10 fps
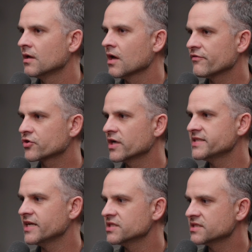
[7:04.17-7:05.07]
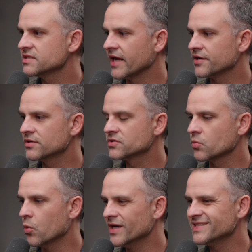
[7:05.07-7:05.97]
of accreditation
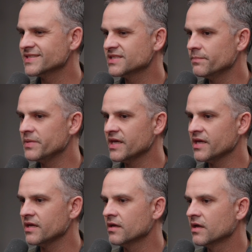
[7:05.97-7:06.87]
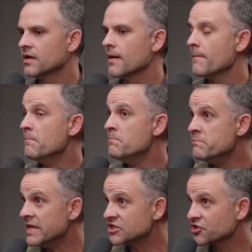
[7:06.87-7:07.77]
standards wasn't to be
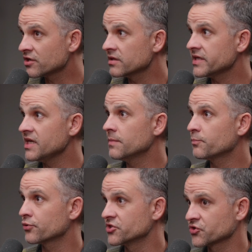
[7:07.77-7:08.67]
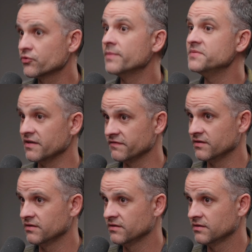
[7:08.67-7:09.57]
missionally prescriptive.
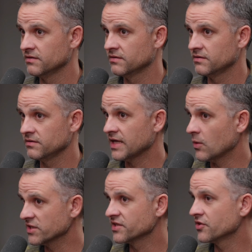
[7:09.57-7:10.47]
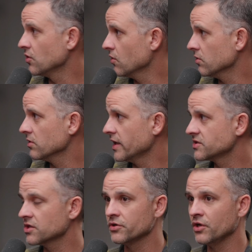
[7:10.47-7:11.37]
That wasn't the goal. Like
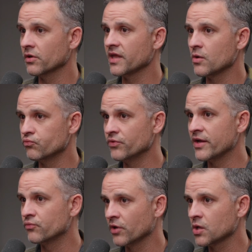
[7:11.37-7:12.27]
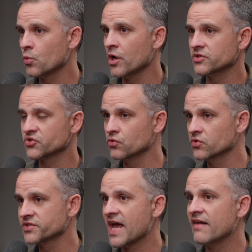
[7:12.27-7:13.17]
so, you know, they they really want
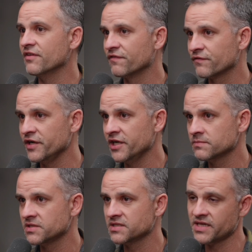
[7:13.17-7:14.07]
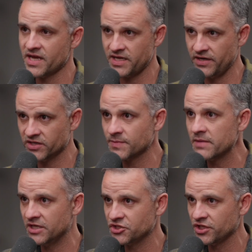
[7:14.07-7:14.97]
schools to have the freedom to say, "Here's
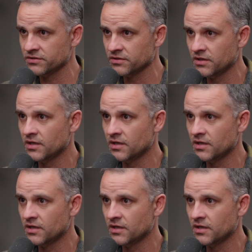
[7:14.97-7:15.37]
my mission,